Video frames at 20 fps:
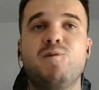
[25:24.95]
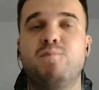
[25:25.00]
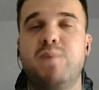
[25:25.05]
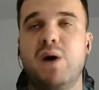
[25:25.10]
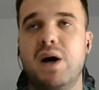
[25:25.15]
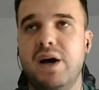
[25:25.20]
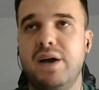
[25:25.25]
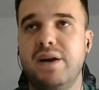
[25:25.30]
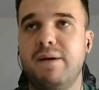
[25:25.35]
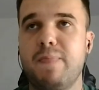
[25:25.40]

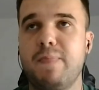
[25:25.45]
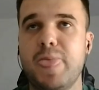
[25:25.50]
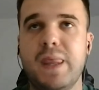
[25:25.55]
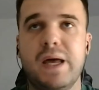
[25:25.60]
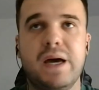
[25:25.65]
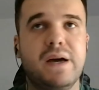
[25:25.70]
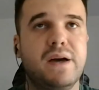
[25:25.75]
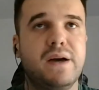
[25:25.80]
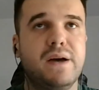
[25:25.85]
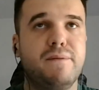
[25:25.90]
But
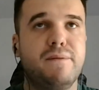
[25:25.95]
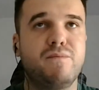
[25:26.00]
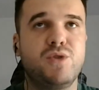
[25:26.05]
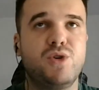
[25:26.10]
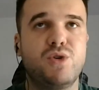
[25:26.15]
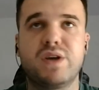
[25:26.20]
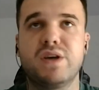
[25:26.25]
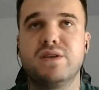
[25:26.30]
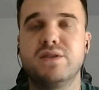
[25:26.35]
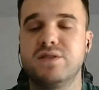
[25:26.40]
uh,
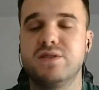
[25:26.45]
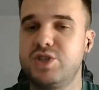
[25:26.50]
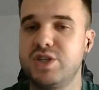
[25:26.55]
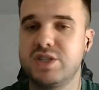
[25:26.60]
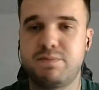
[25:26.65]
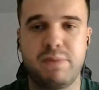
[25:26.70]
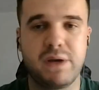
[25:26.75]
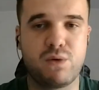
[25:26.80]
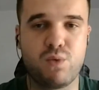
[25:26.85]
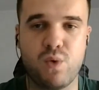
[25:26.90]
you can
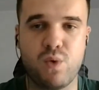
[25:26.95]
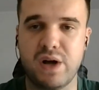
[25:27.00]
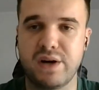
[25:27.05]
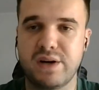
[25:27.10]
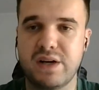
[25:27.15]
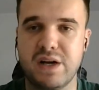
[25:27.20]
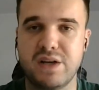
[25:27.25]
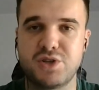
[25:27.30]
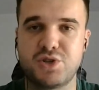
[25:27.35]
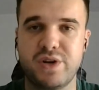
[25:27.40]
just pick
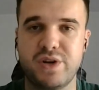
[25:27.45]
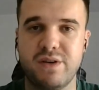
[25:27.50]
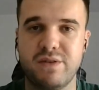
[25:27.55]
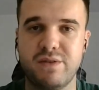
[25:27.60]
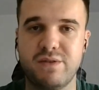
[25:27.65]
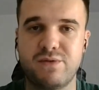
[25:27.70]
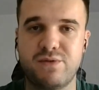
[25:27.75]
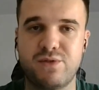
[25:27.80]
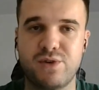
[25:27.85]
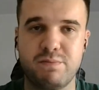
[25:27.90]
one
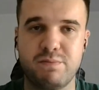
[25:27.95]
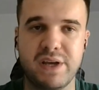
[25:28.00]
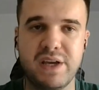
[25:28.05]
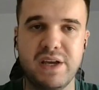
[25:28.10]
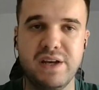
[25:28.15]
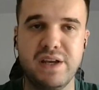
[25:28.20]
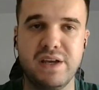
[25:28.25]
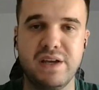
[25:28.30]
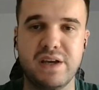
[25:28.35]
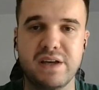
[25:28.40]
country for
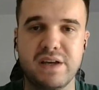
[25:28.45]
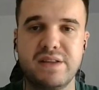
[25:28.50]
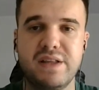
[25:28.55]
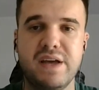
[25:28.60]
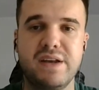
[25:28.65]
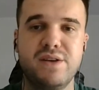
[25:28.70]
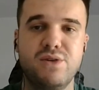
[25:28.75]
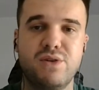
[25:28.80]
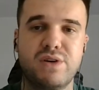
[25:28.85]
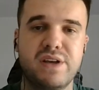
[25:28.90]
beginning and
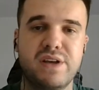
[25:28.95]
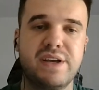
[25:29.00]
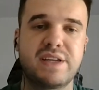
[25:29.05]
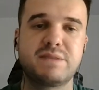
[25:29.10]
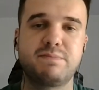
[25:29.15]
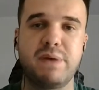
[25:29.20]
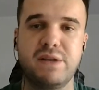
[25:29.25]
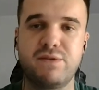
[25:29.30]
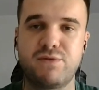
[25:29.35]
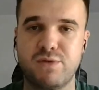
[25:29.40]
then you can
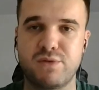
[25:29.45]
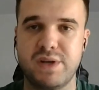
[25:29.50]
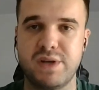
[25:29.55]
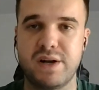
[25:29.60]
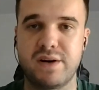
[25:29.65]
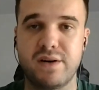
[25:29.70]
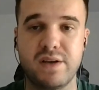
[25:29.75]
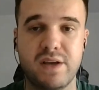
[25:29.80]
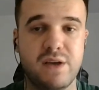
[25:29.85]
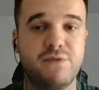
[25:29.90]
expand from
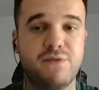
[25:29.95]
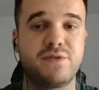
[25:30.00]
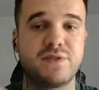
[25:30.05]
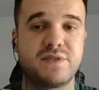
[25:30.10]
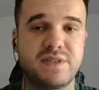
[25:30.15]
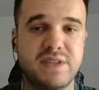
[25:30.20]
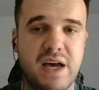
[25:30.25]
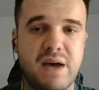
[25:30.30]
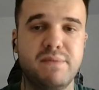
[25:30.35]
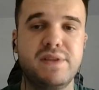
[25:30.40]
there. If
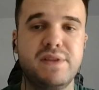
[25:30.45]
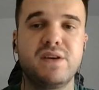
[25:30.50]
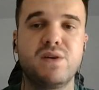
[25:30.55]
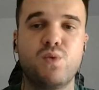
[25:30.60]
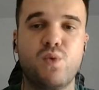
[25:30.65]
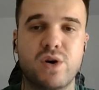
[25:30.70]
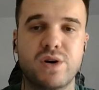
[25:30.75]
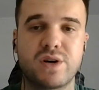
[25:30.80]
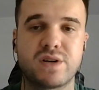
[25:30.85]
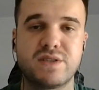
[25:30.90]

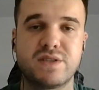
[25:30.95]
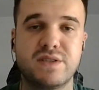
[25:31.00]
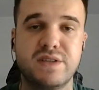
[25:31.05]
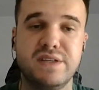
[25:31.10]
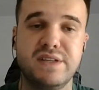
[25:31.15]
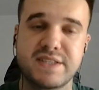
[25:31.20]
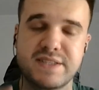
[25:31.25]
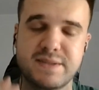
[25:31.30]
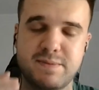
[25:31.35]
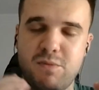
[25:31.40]
something works
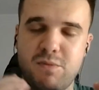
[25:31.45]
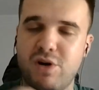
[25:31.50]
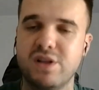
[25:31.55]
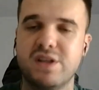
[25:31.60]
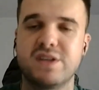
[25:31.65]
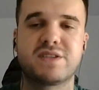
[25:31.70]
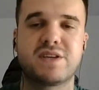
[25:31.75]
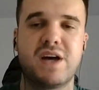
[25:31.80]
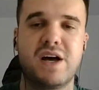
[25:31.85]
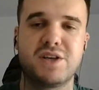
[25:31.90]
in the
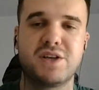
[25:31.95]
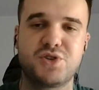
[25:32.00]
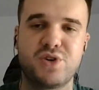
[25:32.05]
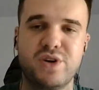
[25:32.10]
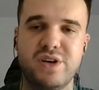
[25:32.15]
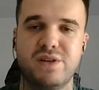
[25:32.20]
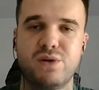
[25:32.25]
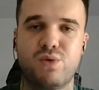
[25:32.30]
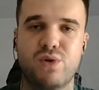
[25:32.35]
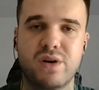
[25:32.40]
smallest
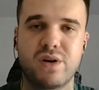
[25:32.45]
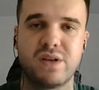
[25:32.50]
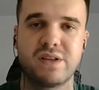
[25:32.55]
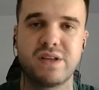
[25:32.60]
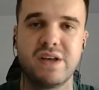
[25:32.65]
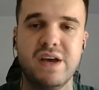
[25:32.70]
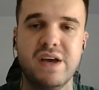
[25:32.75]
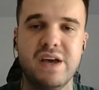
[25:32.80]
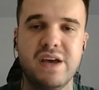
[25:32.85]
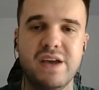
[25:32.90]
country in the
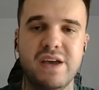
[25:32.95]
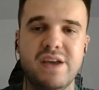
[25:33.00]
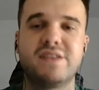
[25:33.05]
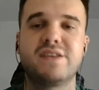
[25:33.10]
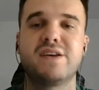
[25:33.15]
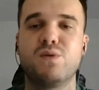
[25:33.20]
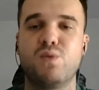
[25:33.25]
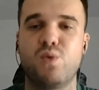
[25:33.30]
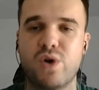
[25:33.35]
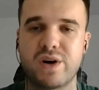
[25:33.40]
world,
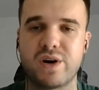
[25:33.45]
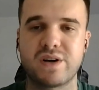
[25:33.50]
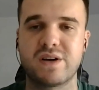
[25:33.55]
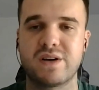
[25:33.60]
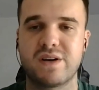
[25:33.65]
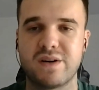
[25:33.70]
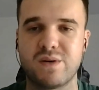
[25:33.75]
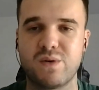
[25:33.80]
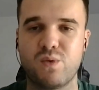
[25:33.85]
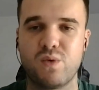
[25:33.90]
it can
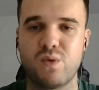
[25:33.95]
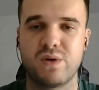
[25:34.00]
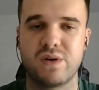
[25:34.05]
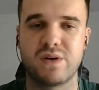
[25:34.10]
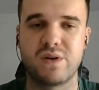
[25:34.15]
work